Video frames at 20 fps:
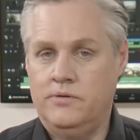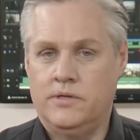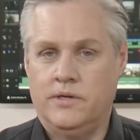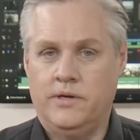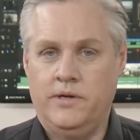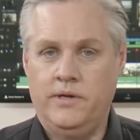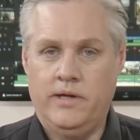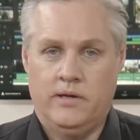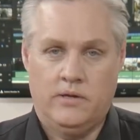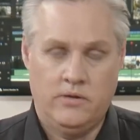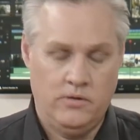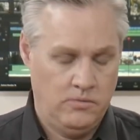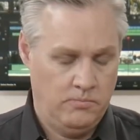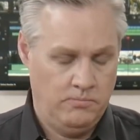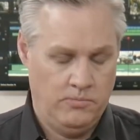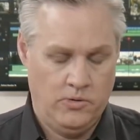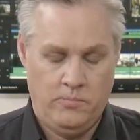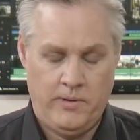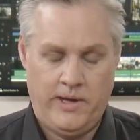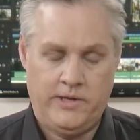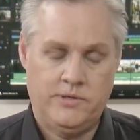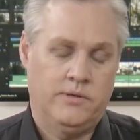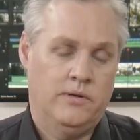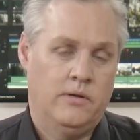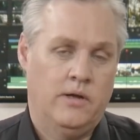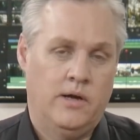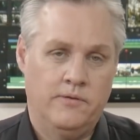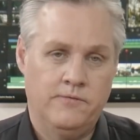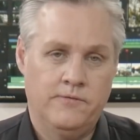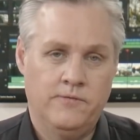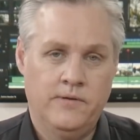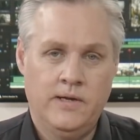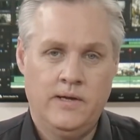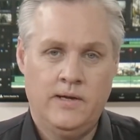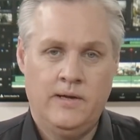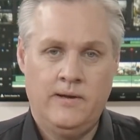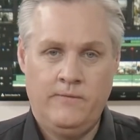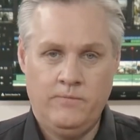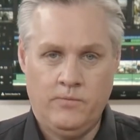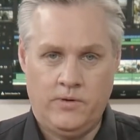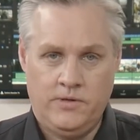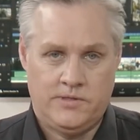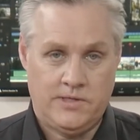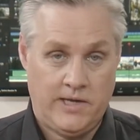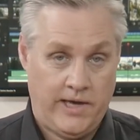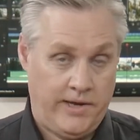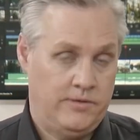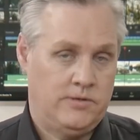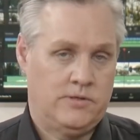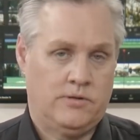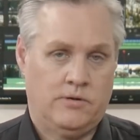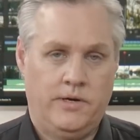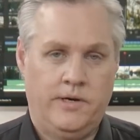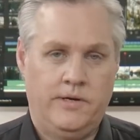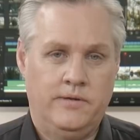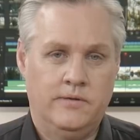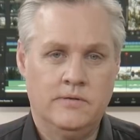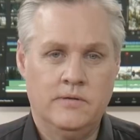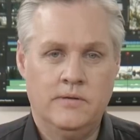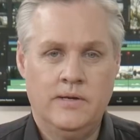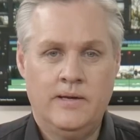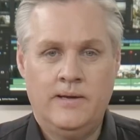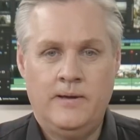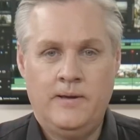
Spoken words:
so you get a lot more battery life with standard screens.